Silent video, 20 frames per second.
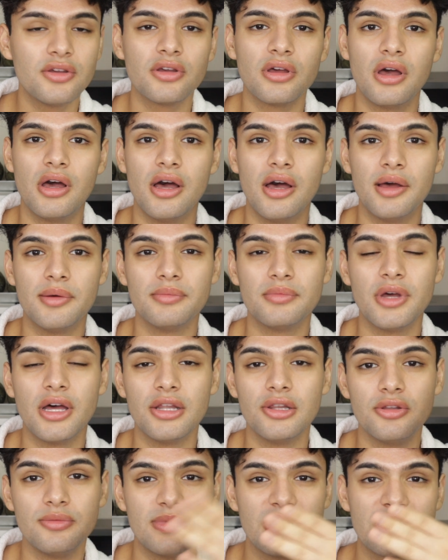
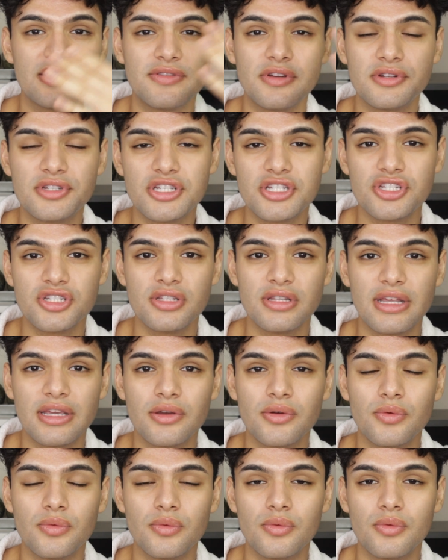A luminous foundation
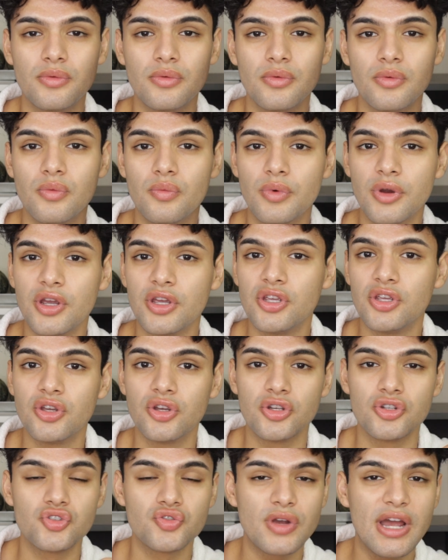like where
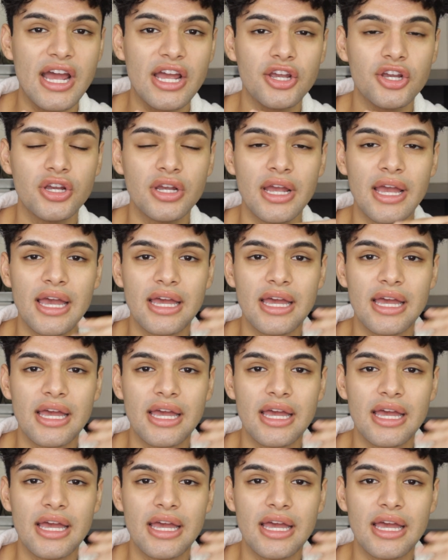you're drier